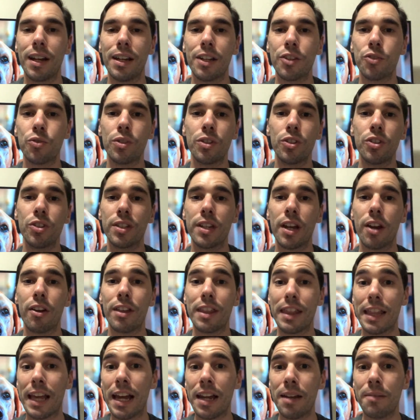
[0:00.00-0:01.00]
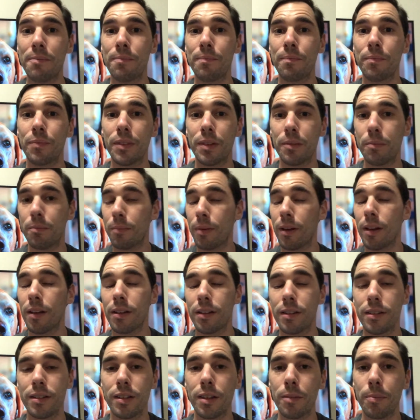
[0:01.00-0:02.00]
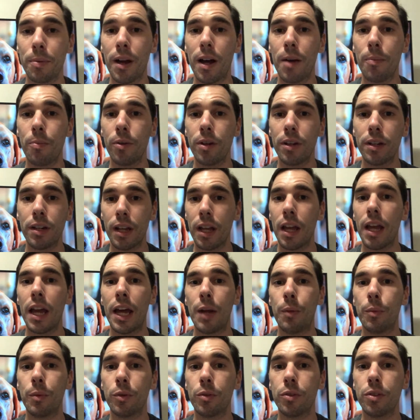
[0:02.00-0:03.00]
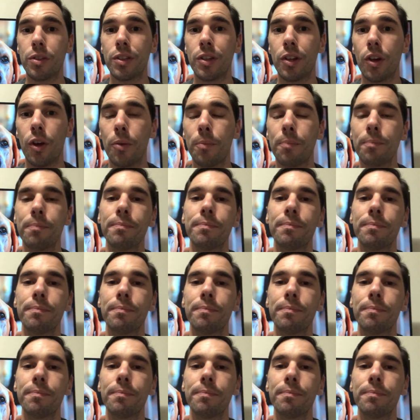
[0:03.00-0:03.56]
I literally just carry that, plug it into the PowerPoint, and we're good to go.